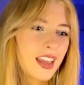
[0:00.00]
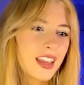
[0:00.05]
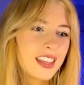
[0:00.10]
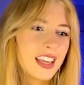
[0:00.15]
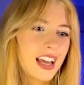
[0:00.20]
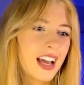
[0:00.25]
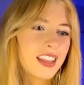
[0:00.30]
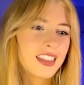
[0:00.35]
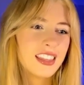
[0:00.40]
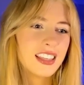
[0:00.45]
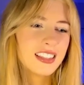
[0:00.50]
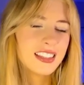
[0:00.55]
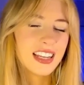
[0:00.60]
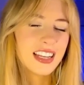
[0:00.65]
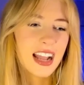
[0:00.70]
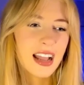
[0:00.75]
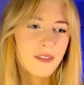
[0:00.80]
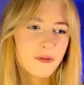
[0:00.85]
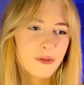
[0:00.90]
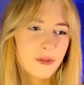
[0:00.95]
Yeah, I think
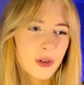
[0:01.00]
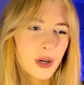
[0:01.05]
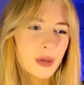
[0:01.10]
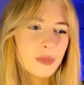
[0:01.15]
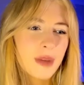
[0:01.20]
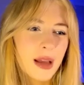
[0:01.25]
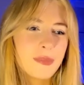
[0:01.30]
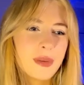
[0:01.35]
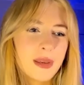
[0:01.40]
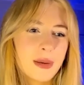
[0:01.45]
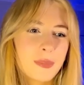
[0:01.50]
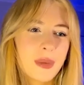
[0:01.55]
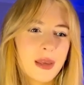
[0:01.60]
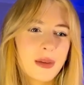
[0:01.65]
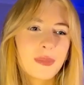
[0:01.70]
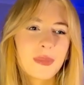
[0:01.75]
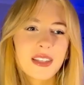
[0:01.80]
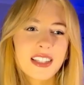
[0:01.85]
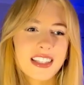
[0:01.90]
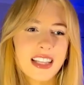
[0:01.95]
that f4 might be a
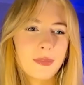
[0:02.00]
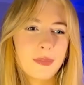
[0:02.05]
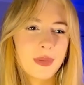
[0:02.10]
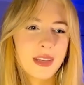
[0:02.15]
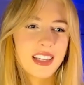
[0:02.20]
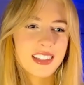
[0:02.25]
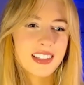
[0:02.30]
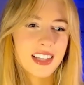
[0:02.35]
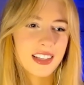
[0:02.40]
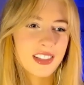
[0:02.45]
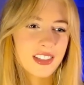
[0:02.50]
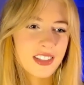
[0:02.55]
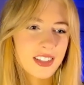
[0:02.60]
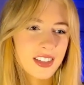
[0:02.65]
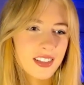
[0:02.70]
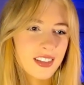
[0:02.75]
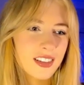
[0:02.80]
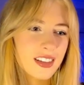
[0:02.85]
big mistake because I just